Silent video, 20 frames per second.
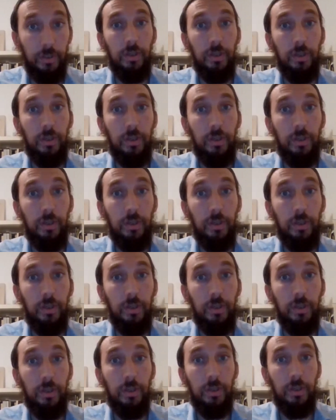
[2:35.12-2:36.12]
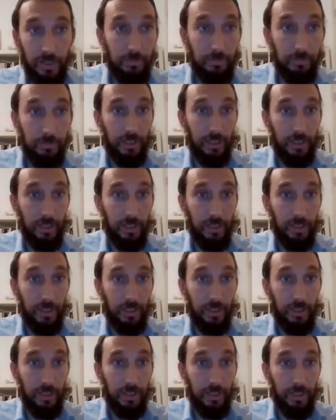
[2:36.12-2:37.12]
in very many, many, many
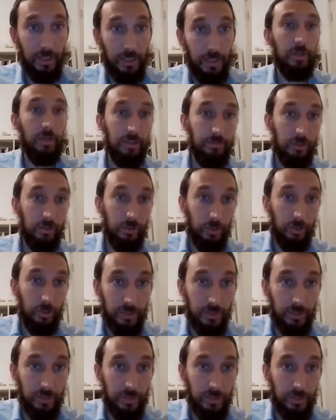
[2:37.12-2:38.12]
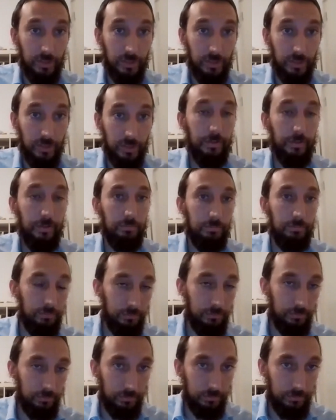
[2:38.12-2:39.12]
cases, though they have adopted halachos
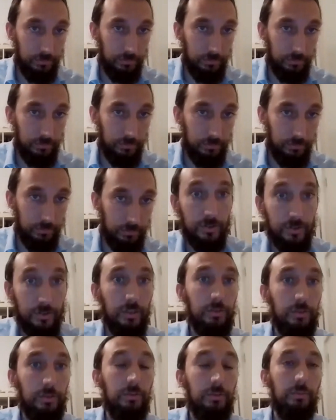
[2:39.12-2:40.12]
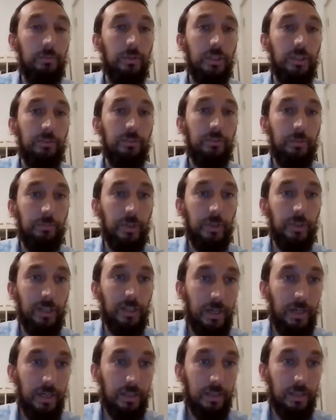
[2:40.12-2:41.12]
of Eretz Yisrael, what they've been
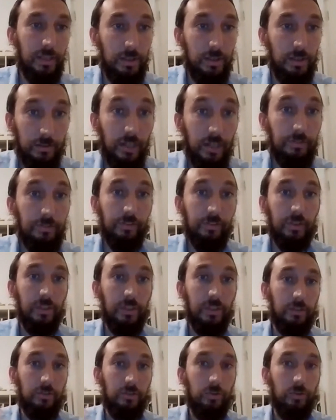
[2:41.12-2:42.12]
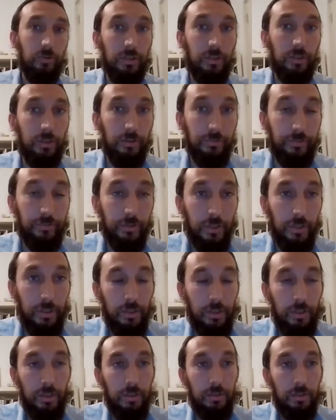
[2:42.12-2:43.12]
bringing back is davka, the Torah of
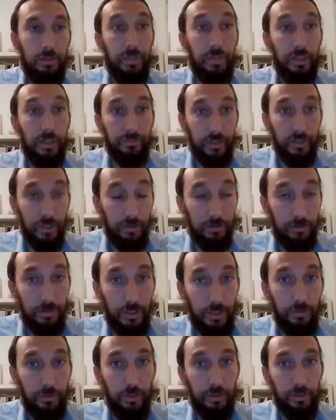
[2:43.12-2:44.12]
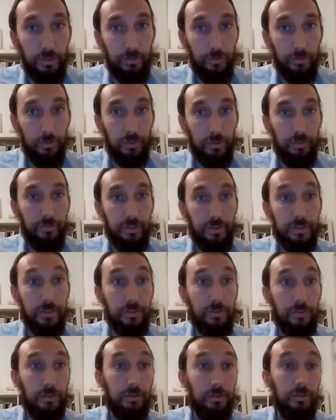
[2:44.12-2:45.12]
Bavel, and not the Torah of Eretz
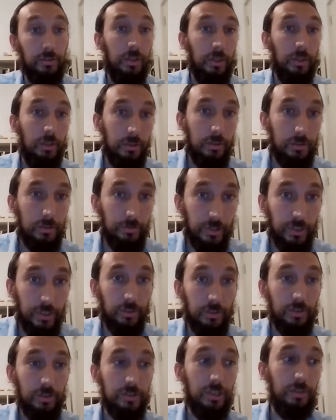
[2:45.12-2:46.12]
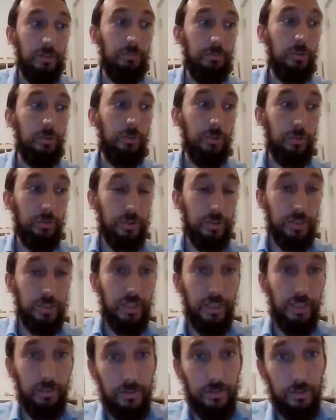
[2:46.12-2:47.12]
Yisrael. It's a very good example. We all just
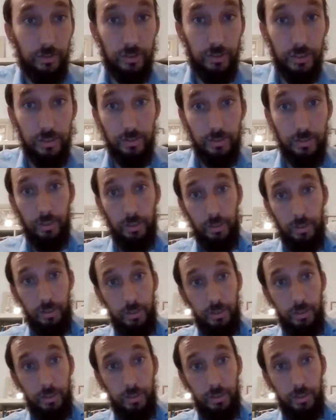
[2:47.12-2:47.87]
had this sukkos,